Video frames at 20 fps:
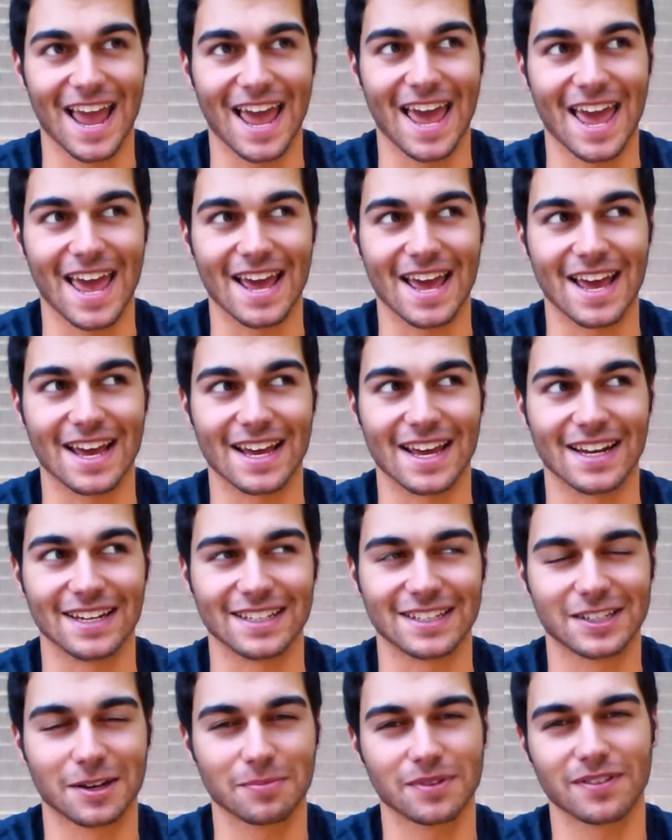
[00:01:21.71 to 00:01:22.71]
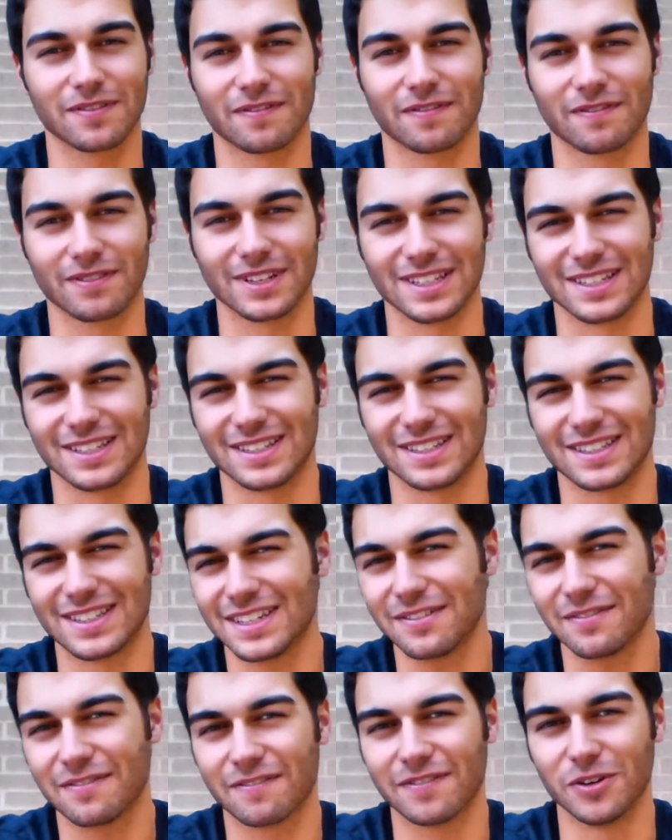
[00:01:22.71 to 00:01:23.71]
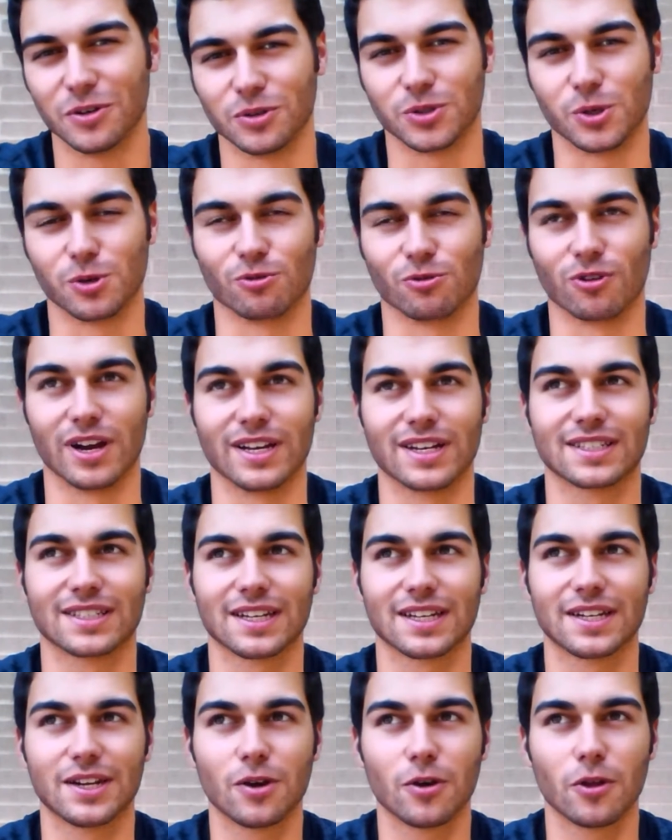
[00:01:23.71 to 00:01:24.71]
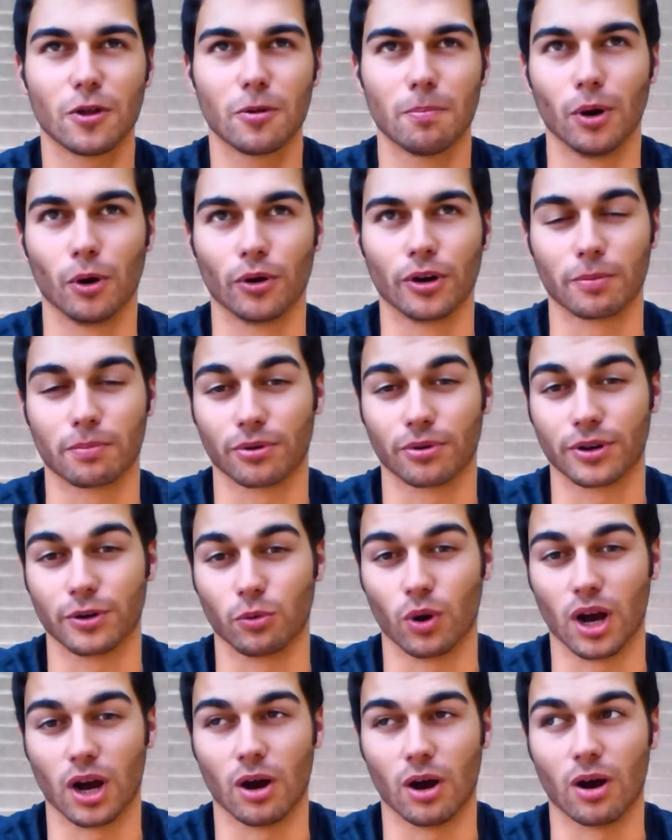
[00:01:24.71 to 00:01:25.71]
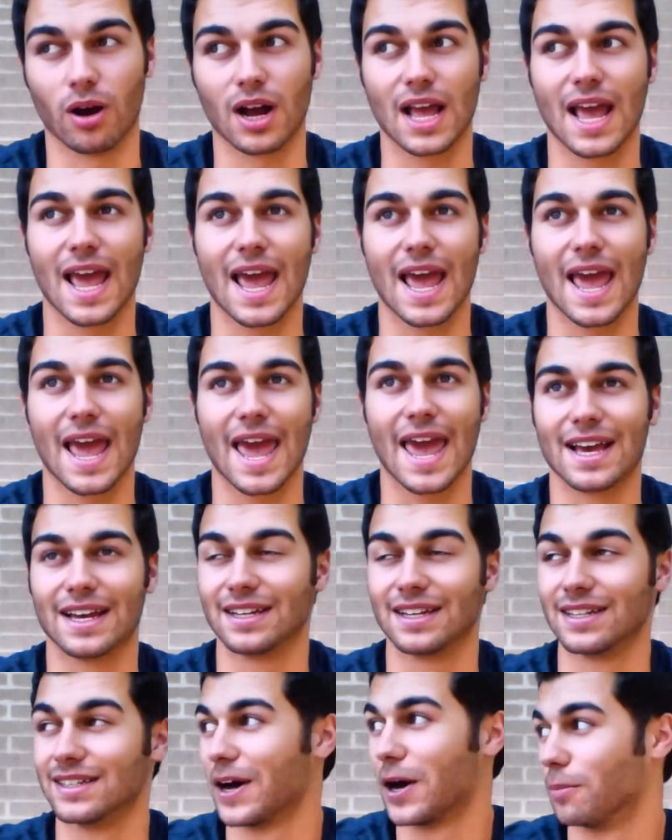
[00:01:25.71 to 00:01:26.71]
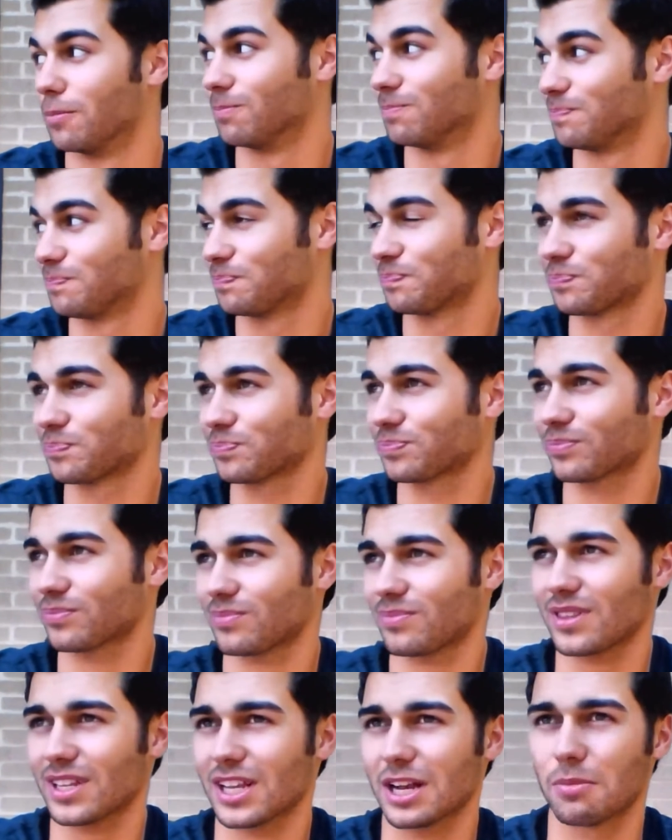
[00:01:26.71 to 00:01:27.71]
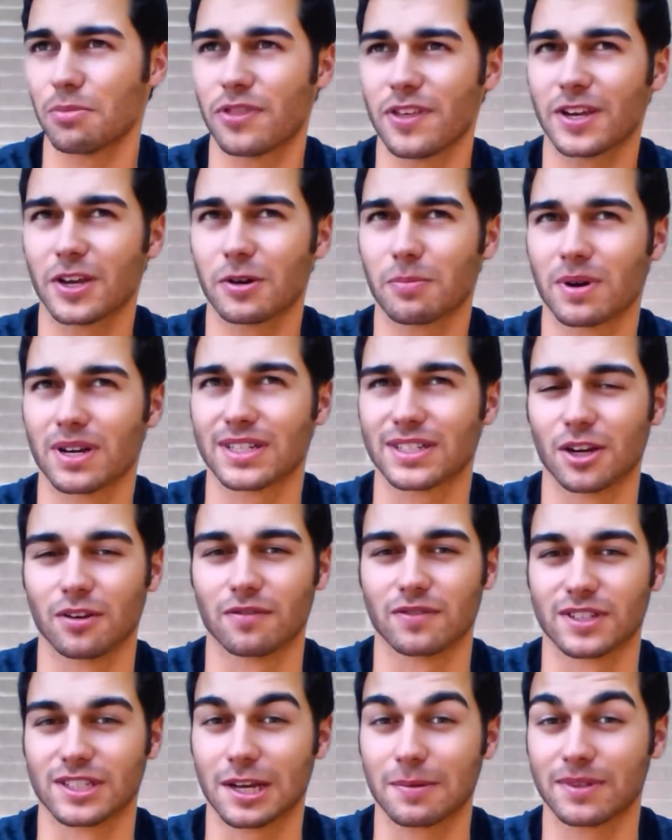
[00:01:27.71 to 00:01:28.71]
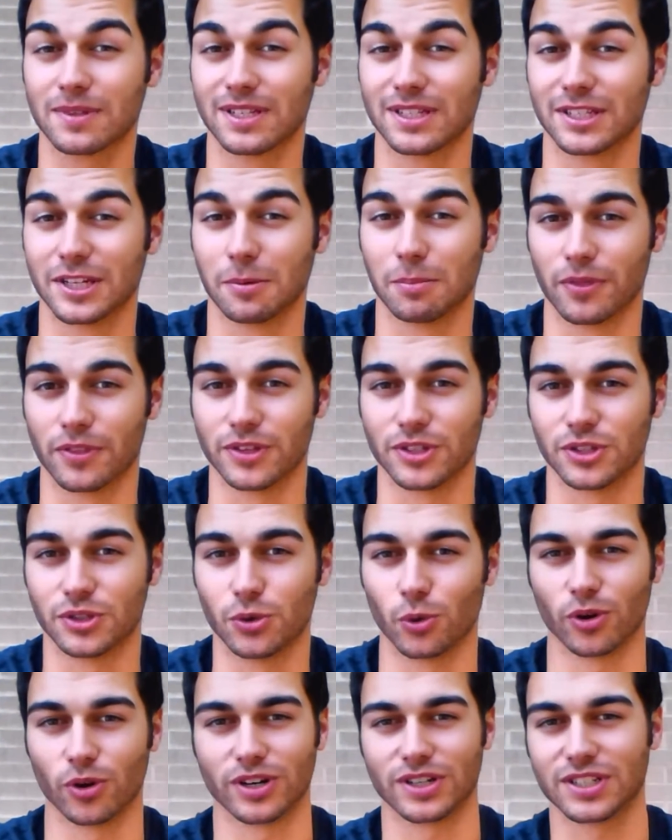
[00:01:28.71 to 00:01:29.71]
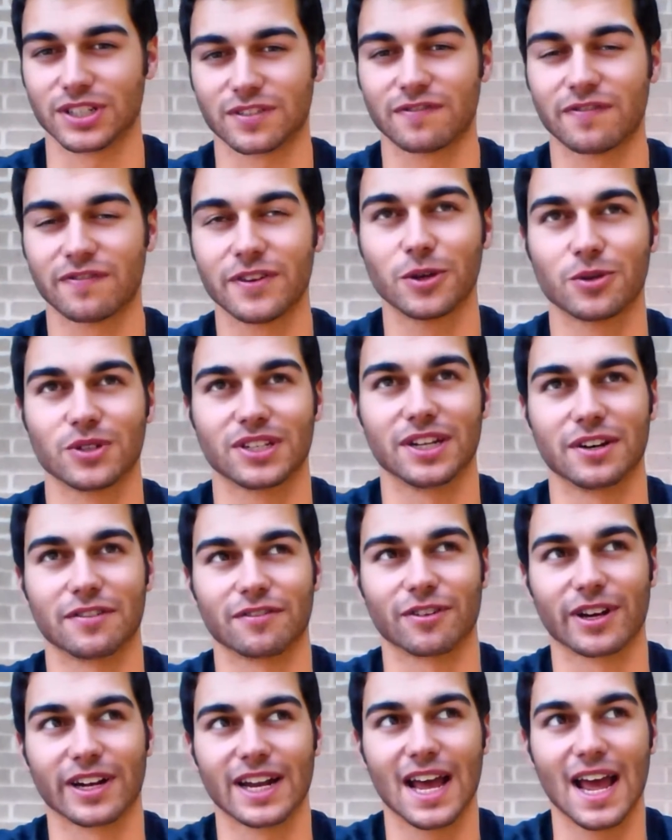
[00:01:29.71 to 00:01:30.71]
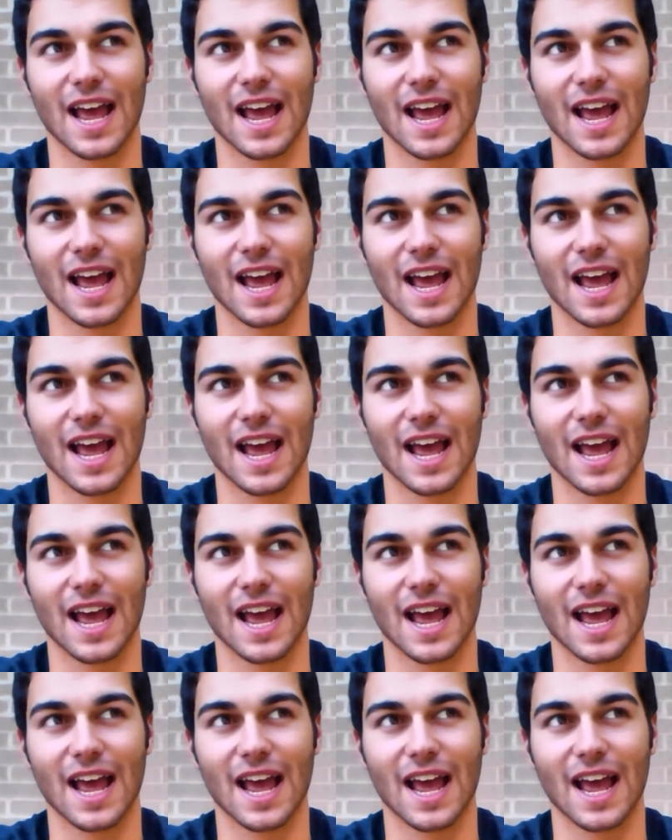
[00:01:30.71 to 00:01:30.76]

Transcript: and something didn't feel too right because I know the building pretty well, and I'm thinking to myself, something's up with this door. It just feels different,